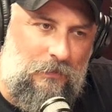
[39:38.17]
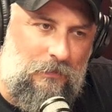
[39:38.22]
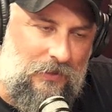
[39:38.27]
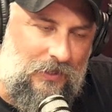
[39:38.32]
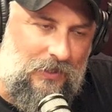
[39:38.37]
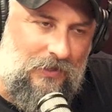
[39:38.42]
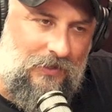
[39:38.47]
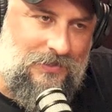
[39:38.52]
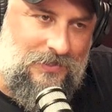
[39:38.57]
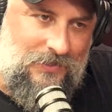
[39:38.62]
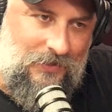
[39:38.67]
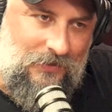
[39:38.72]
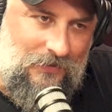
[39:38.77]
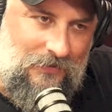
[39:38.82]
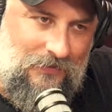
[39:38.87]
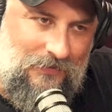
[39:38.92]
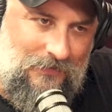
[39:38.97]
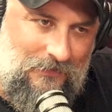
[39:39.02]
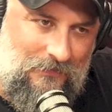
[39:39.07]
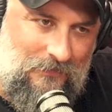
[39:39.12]
but
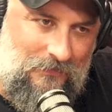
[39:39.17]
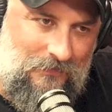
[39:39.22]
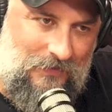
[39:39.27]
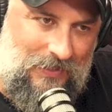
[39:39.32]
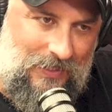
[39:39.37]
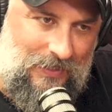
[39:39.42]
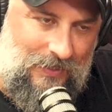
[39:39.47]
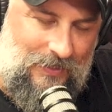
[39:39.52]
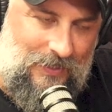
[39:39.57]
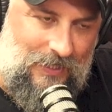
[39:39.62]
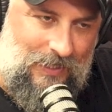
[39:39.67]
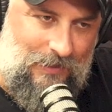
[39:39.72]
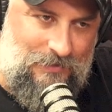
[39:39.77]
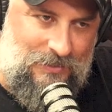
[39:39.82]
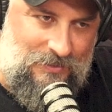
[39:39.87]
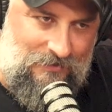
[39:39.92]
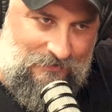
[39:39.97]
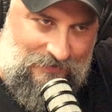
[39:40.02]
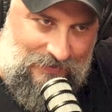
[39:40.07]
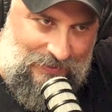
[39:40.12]
also in the
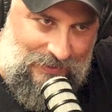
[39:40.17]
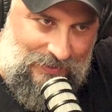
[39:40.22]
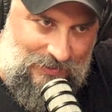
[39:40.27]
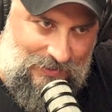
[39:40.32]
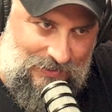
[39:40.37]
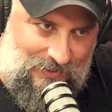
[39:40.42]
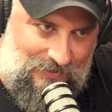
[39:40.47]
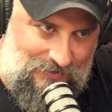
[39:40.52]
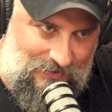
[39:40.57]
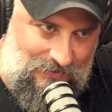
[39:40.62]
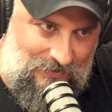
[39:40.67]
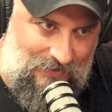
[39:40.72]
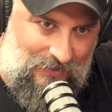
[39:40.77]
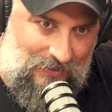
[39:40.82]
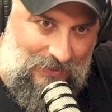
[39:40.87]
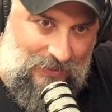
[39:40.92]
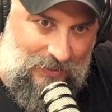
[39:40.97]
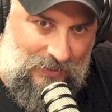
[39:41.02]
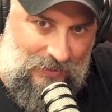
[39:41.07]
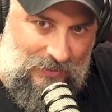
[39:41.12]
cop's defense,
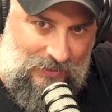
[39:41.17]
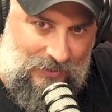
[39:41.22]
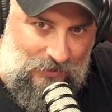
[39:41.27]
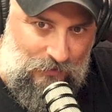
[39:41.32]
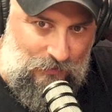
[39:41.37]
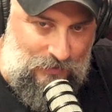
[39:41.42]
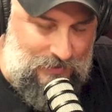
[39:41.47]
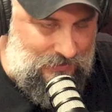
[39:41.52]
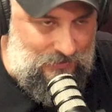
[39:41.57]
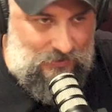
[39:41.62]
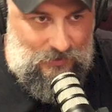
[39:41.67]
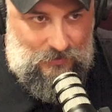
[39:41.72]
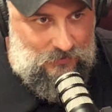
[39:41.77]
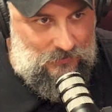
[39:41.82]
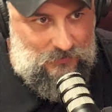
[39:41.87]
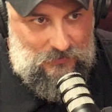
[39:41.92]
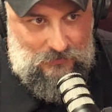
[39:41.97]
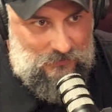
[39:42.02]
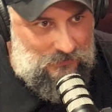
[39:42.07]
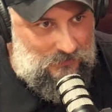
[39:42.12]
there was
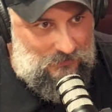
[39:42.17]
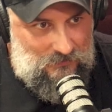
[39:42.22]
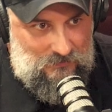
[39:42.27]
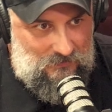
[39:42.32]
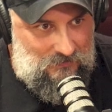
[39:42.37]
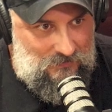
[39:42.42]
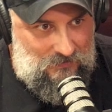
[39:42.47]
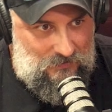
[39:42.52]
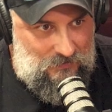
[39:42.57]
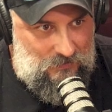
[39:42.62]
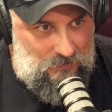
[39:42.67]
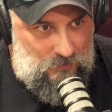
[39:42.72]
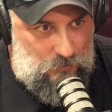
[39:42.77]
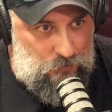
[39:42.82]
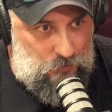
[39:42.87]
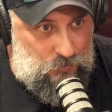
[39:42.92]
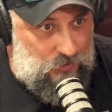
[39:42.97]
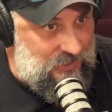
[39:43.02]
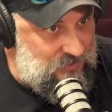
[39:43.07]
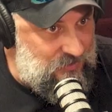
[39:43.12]
no
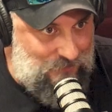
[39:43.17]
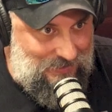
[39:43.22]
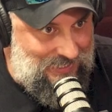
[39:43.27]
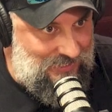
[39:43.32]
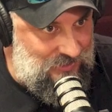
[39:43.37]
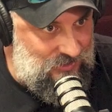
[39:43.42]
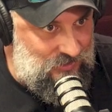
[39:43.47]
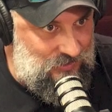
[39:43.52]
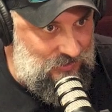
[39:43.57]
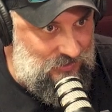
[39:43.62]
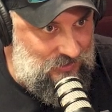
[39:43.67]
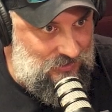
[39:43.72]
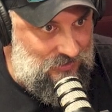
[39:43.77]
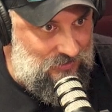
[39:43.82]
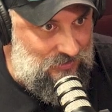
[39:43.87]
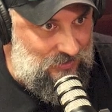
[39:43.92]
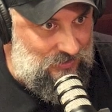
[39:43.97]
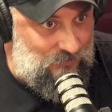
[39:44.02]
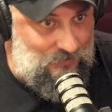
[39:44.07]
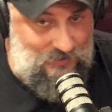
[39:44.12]
press
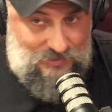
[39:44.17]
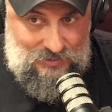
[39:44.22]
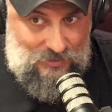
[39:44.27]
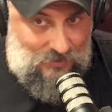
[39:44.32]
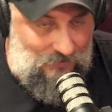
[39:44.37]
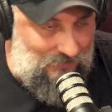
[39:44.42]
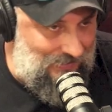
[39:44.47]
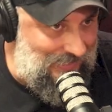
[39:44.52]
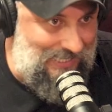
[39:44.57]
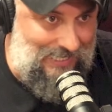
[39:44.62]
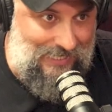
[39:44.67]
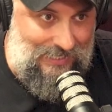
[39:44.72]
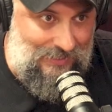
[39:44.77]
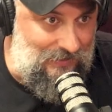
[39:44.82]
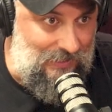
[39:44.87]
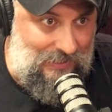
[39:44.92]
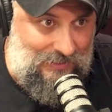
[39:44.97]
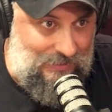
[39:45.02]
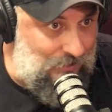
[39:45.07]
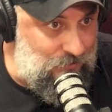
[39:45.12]
badges. There was no
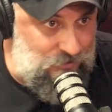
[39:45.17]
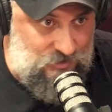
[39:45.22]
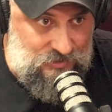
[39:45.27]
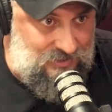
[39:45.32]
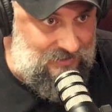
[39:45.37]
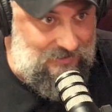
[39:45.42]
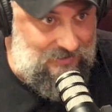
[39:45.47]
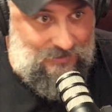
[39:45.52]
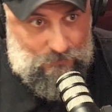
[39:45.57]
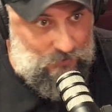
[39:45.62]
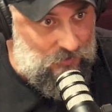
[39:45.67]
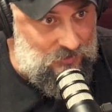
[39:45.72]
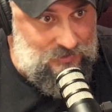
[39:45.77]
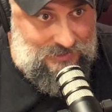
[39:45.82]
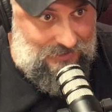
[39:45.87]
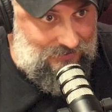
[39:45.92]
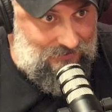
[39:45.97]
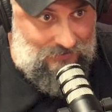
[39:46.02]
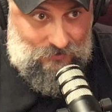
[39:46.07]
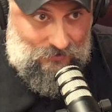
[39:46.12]
that was just another
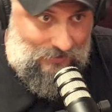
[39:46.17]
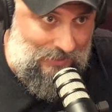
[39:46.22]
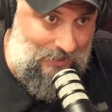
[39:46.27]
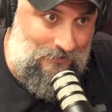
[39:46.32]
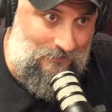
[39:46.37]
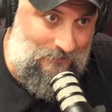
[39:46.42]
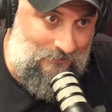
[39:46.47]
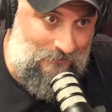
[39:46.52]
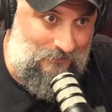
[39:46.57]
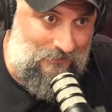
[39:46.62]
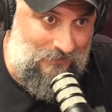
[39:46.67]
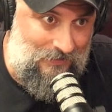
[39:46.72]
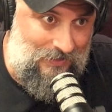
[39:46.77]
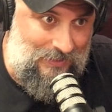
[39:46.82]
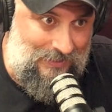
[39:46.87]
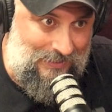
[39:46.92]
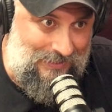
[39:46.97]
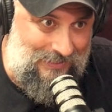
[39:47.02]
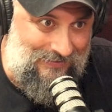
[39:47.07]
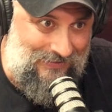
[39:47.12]
person in the crowd.
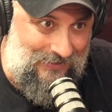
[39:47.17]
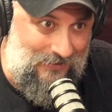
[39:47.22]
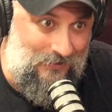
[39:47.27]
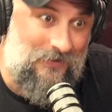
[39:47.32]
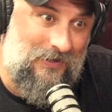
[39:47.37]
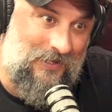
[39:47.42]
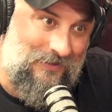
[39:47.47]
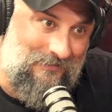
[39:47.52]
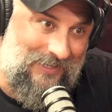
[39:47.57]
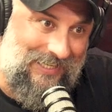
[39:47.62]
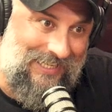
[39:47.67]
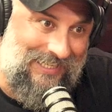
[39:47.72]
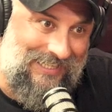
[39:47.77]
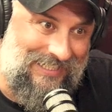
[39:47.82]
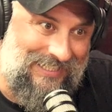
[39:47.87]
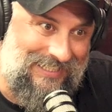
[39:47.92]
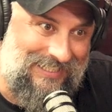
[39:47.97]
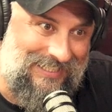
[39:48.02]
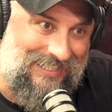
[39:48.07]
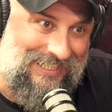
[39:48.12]
You know what I
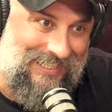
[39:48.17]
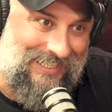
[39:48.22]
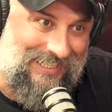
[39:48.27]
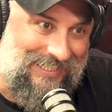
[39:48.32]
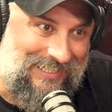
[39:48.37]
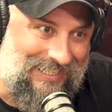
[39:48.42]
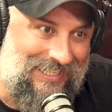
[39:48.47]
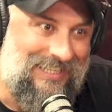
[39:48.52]
mean? Like